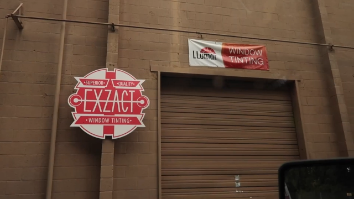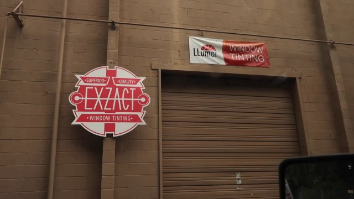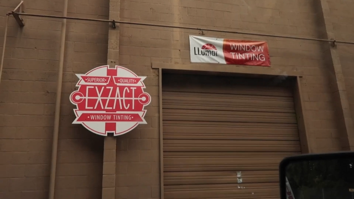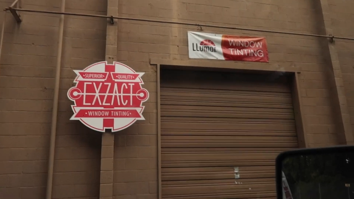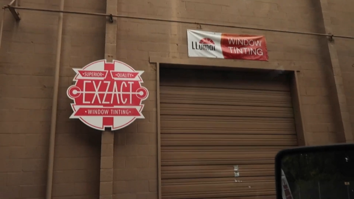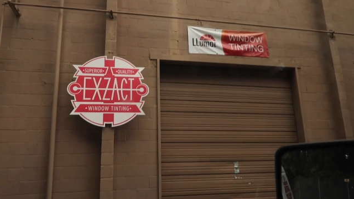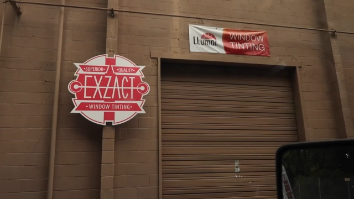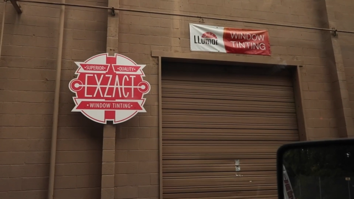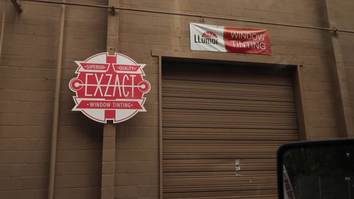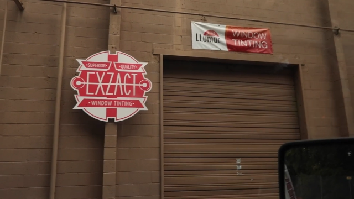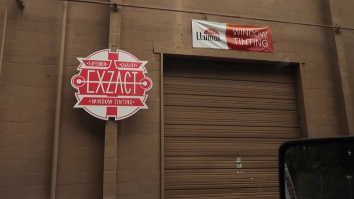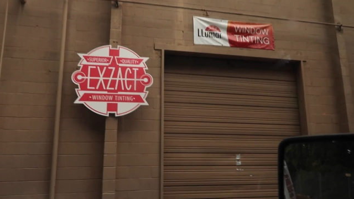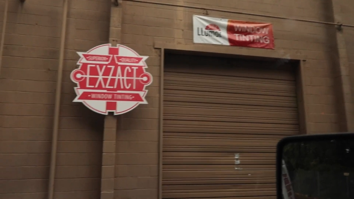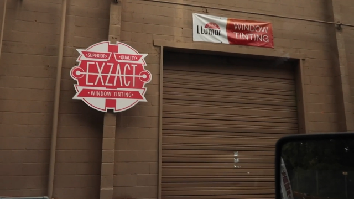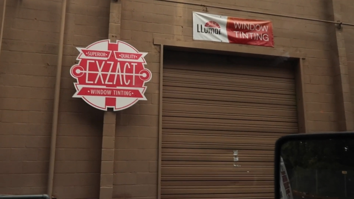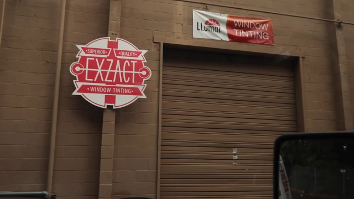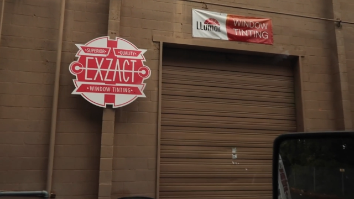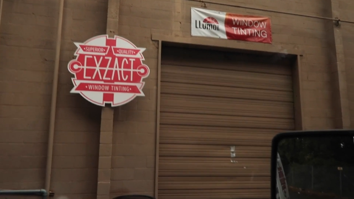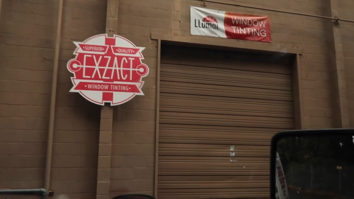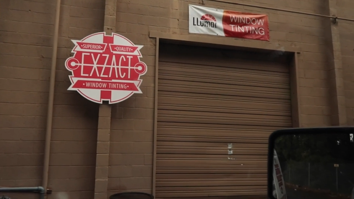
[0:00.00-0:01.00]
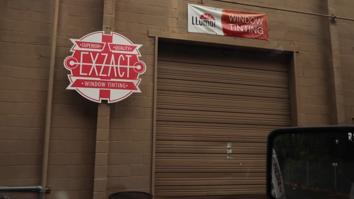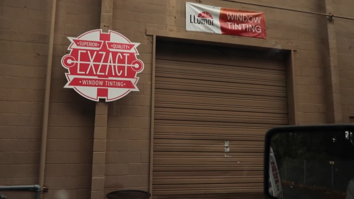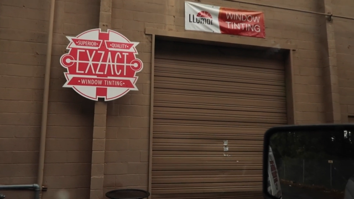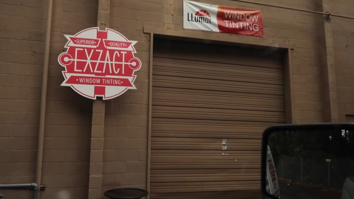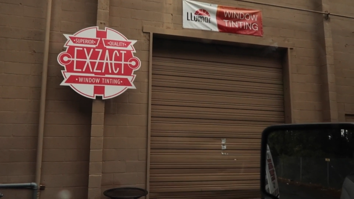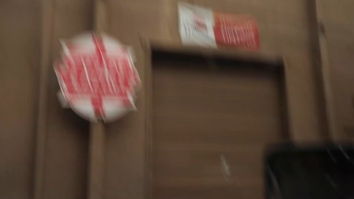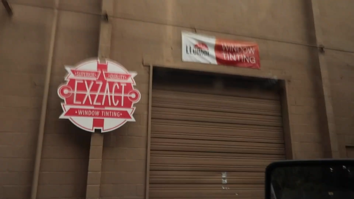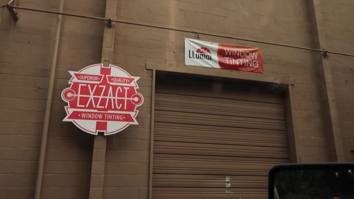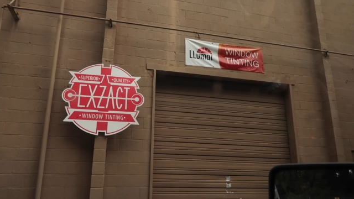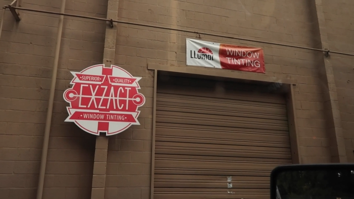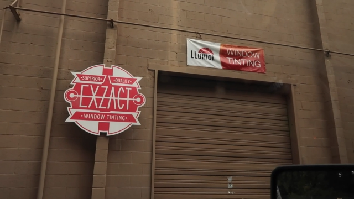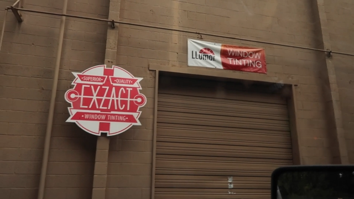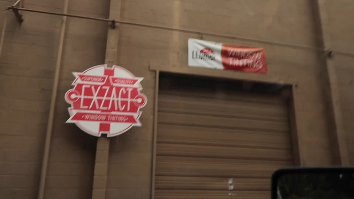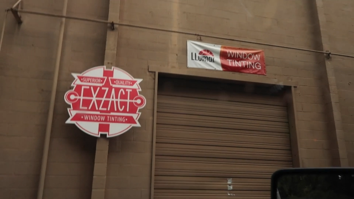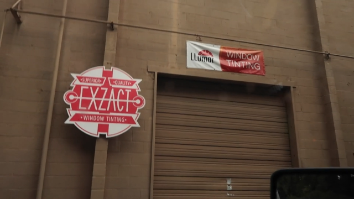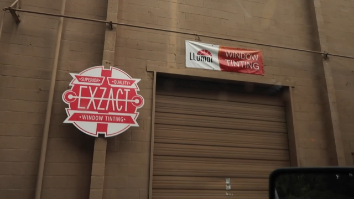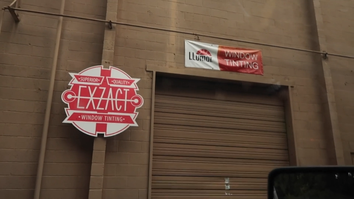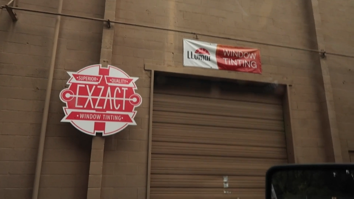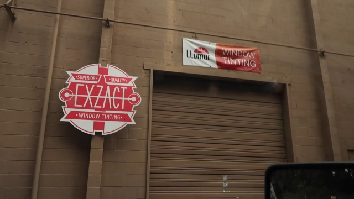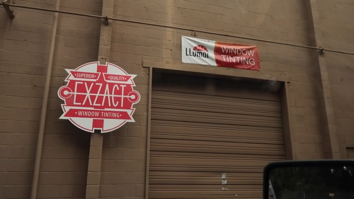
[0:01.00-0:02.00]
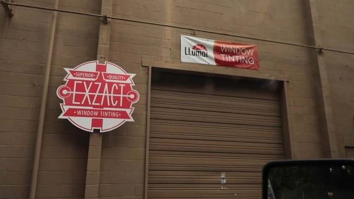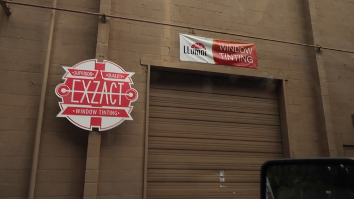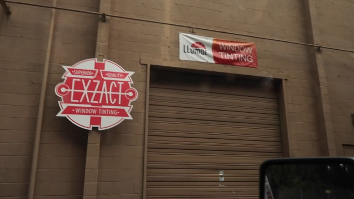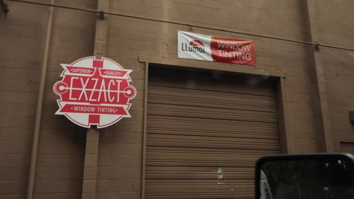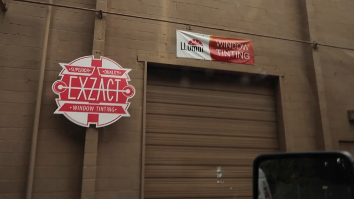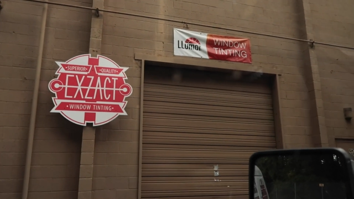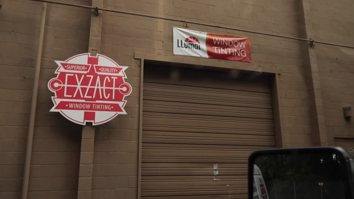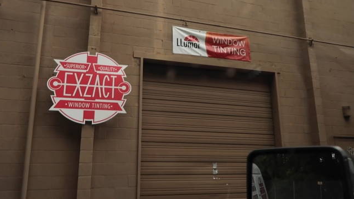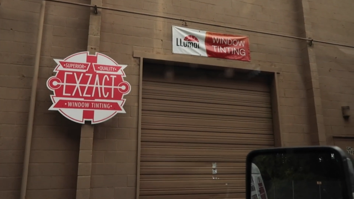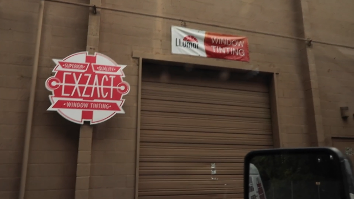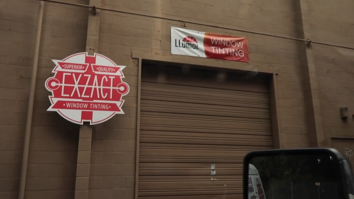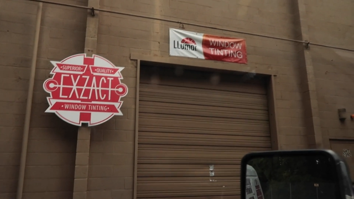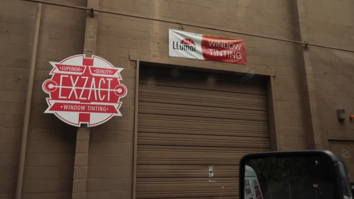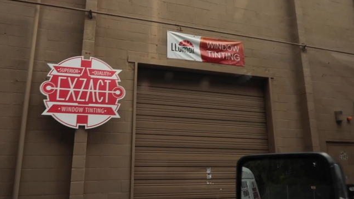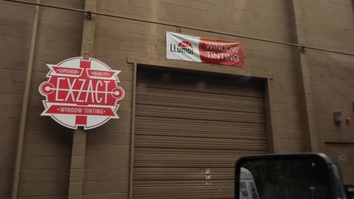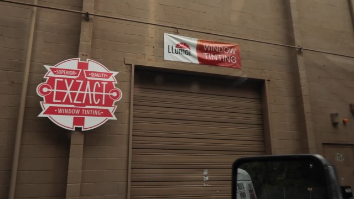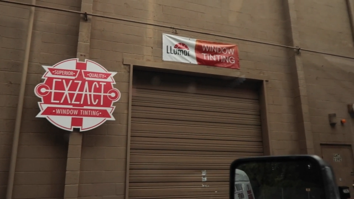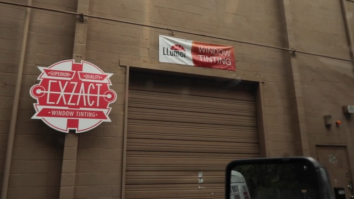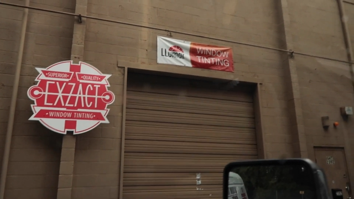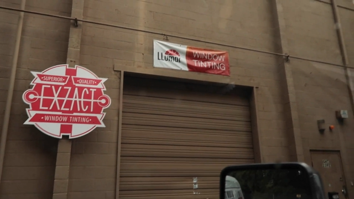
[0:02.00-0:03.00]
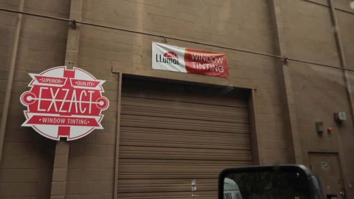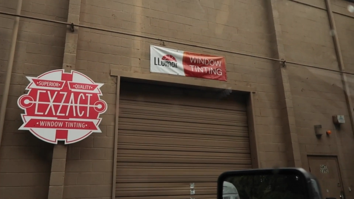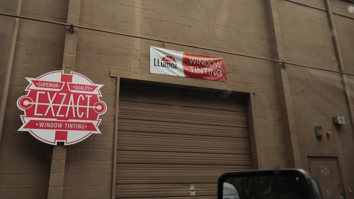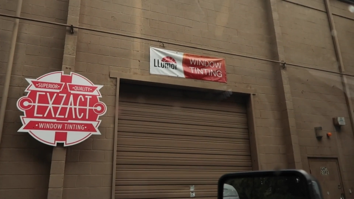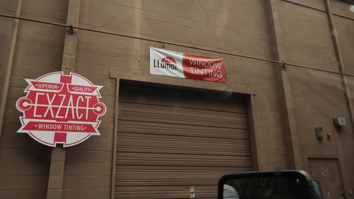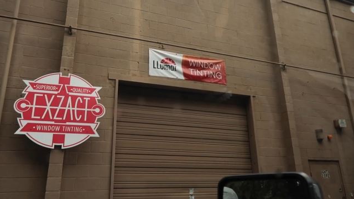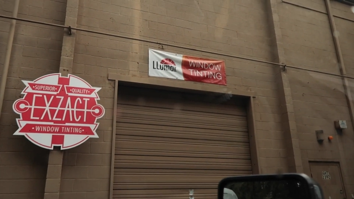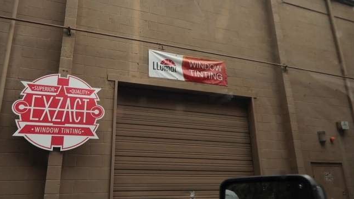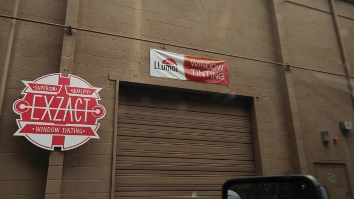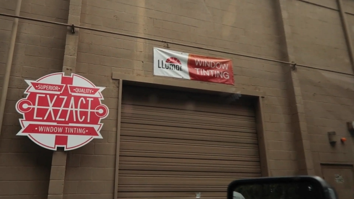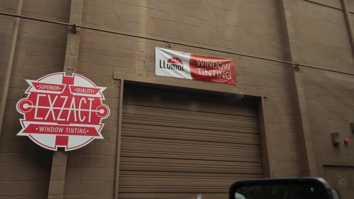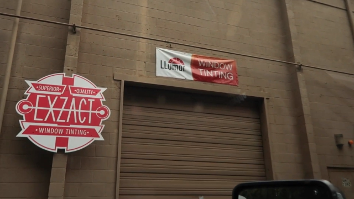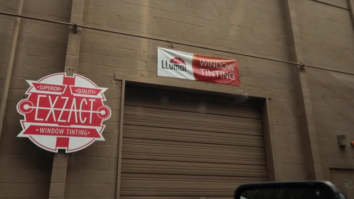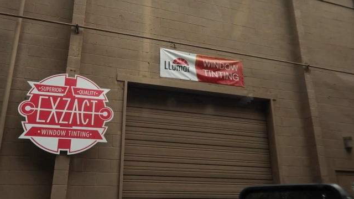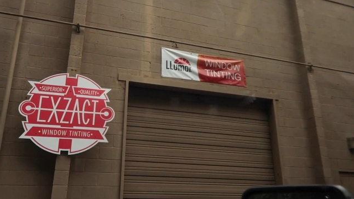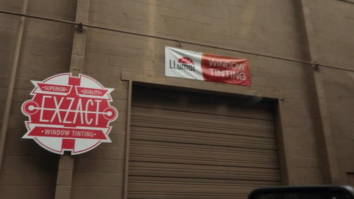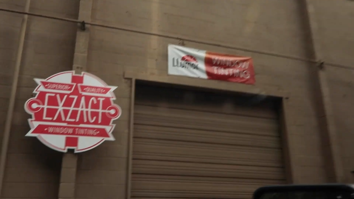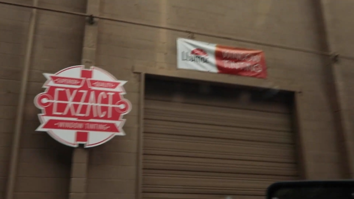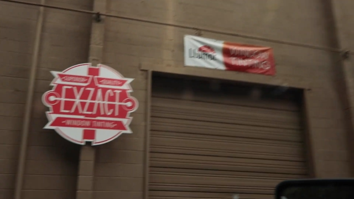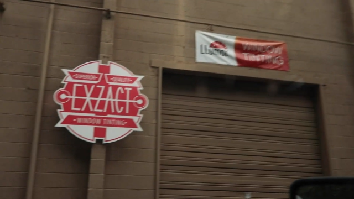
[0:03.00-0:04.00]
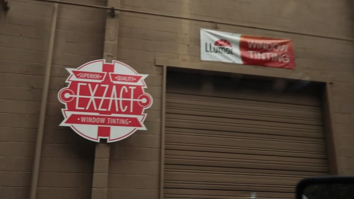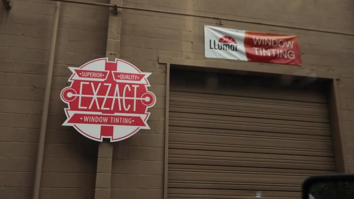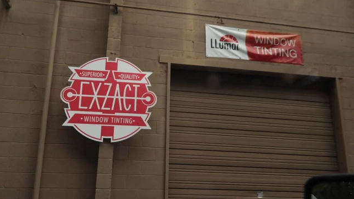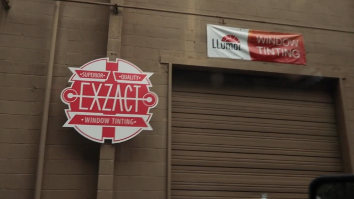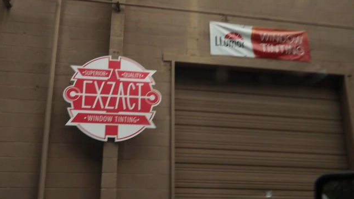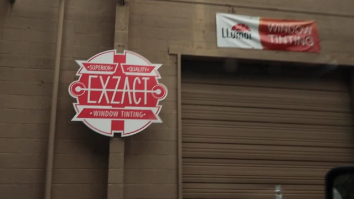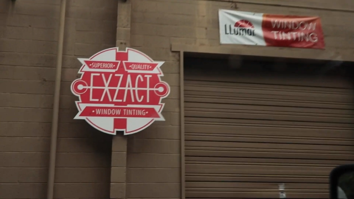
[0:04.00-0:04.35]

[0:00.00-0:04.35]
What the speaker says: [unreadable: no face in view]